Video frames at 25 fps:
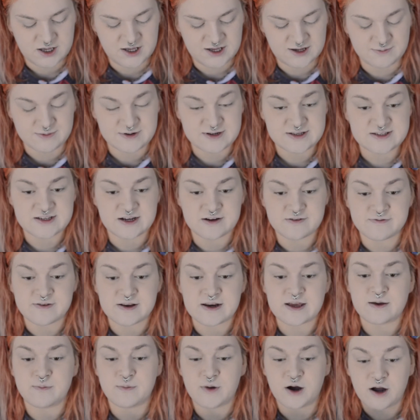I'm going to start
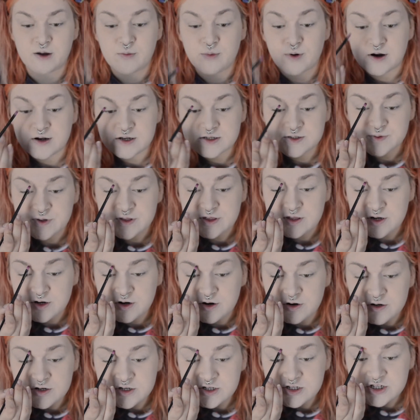filling in my eyebrows with the
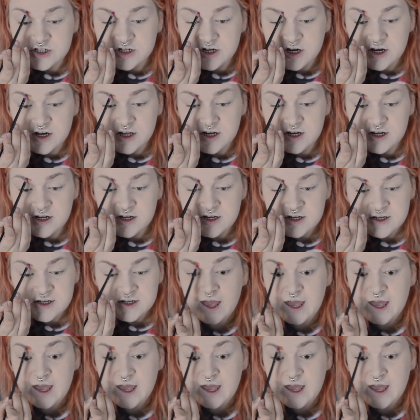orange colour.